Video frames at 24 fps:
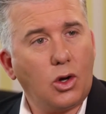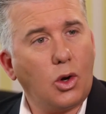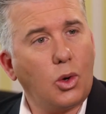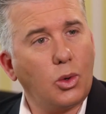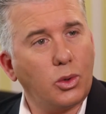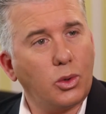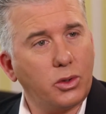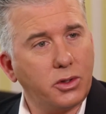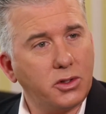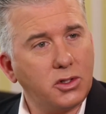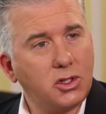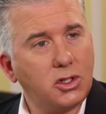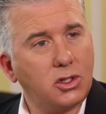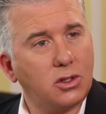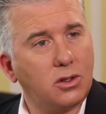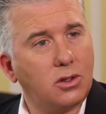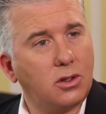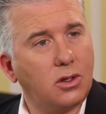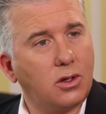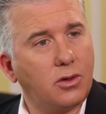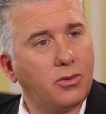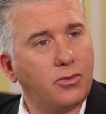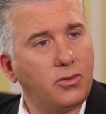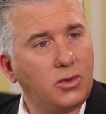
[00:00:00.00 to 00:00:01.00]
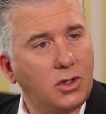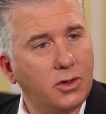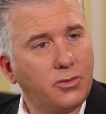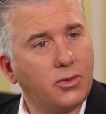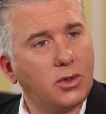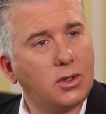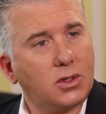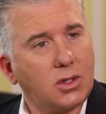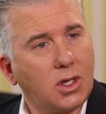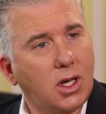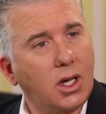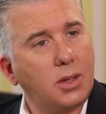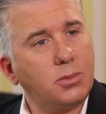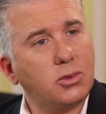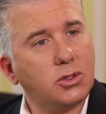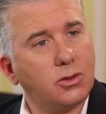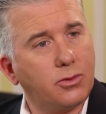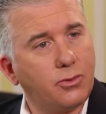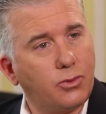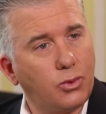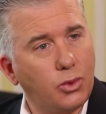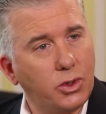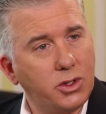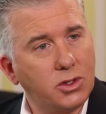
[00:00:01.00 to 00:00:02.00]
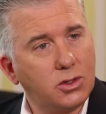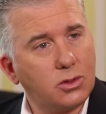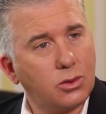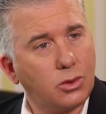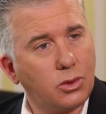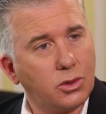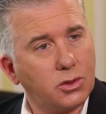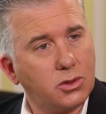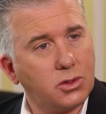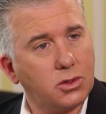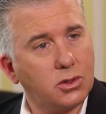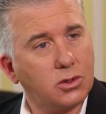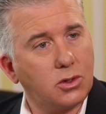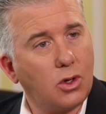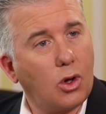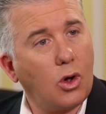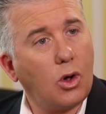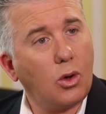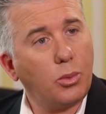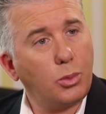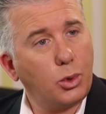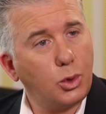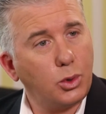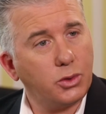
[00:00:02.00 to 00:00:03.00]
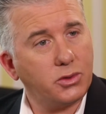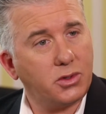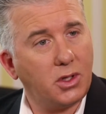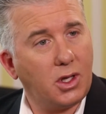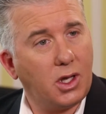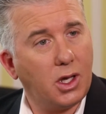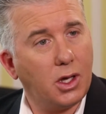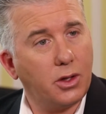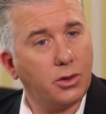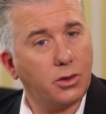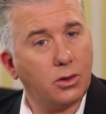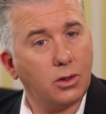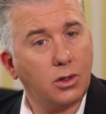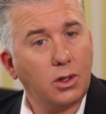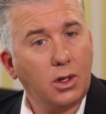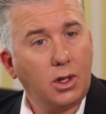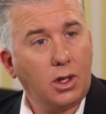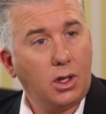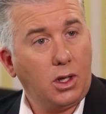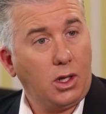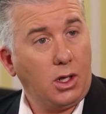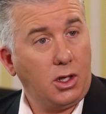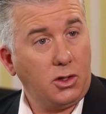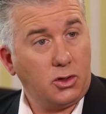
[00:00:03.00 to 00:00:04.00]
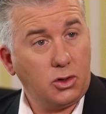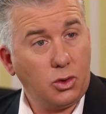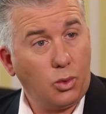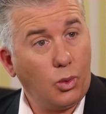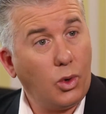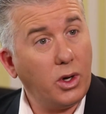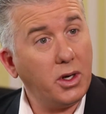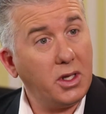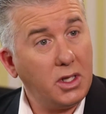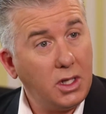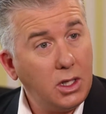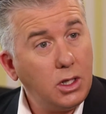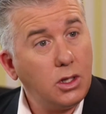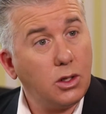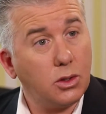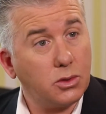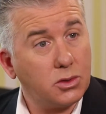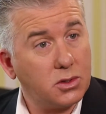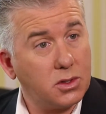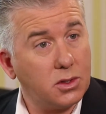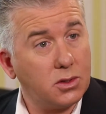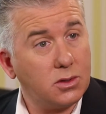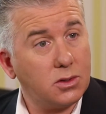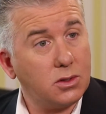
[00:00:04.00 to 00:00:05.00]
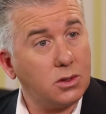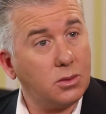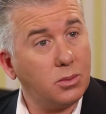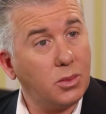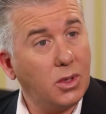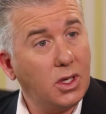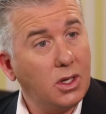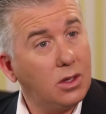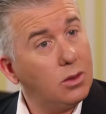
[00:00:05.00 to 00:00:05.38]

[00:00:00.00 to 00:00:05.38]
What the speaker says: coalition of different types of resources all pulled together into one ecosystem.